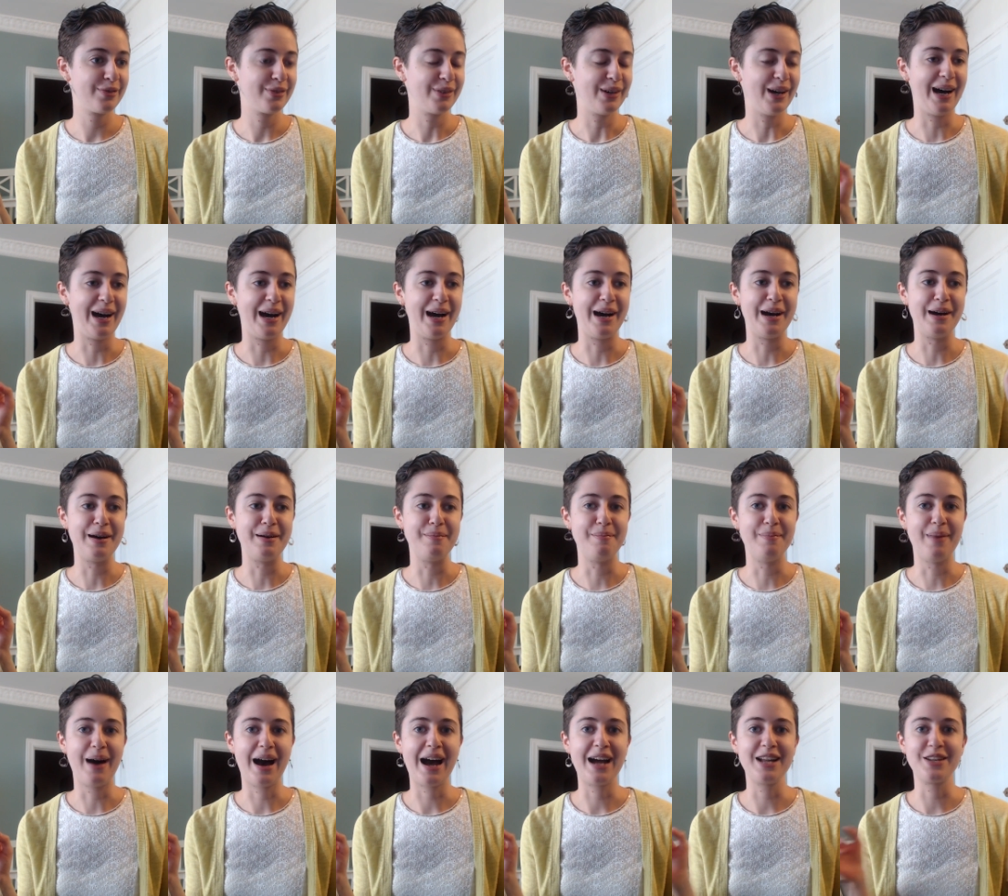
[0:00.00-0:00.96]
Um,
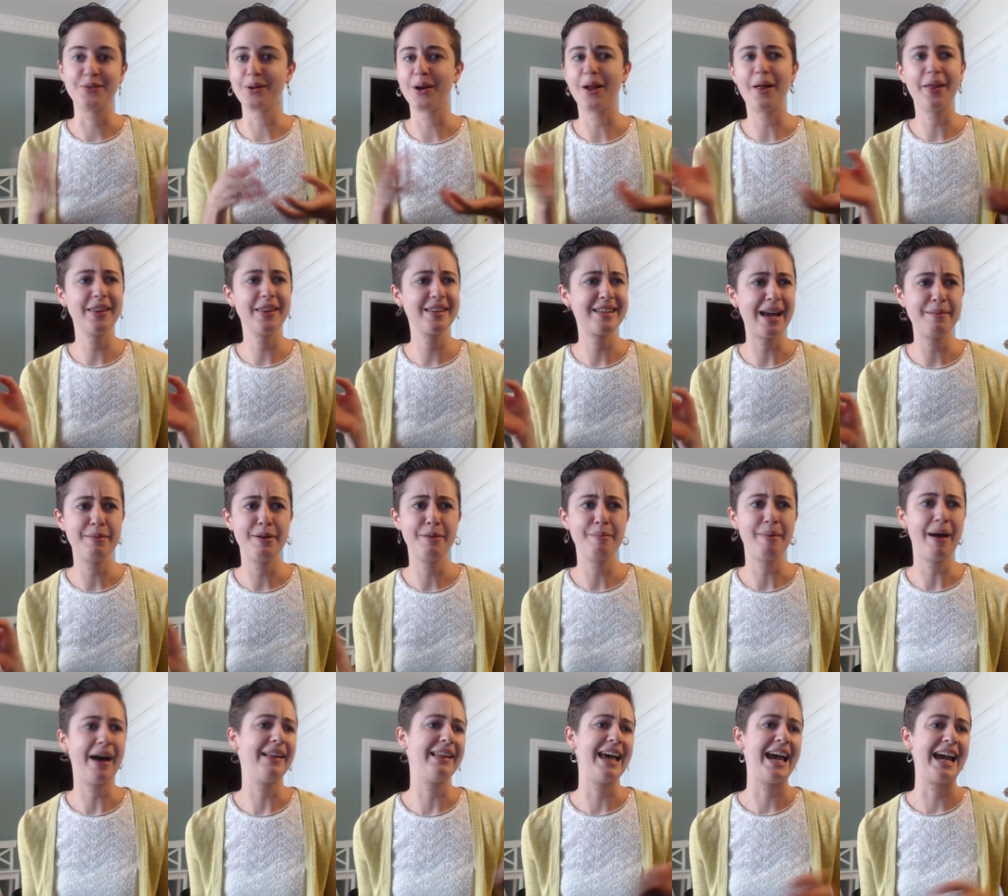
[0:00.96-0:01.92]
I do it all the time in
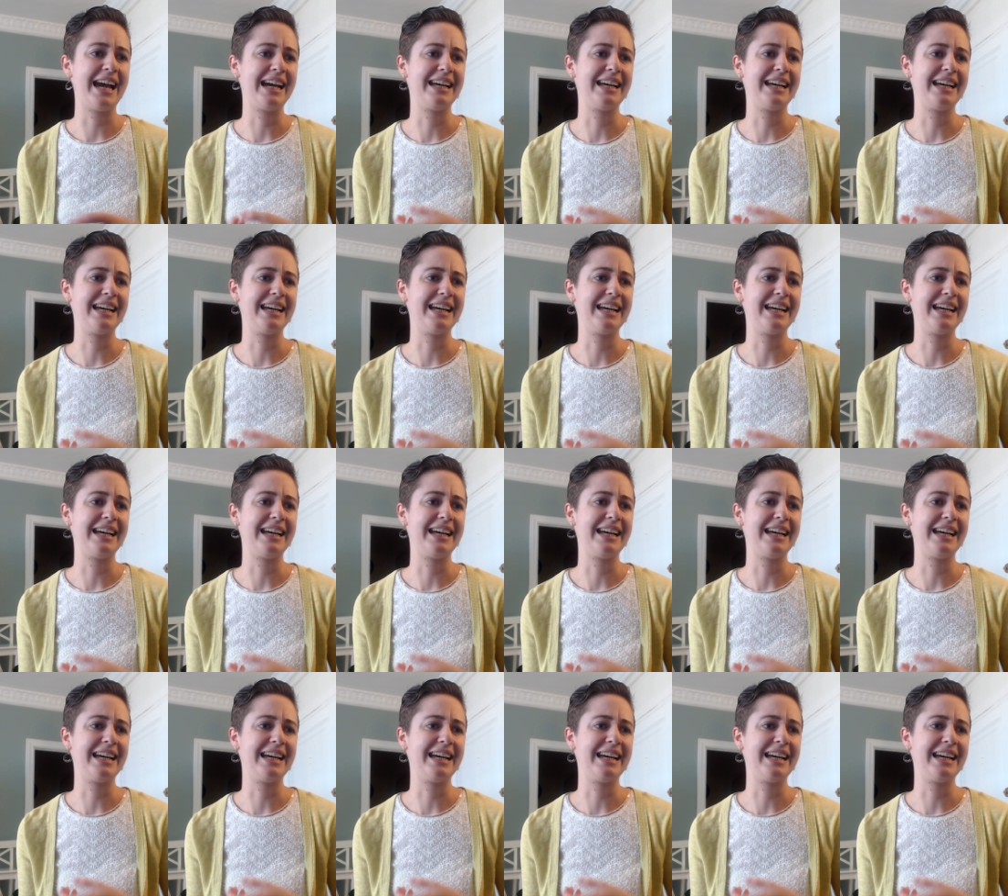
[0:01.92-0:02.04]
ballet.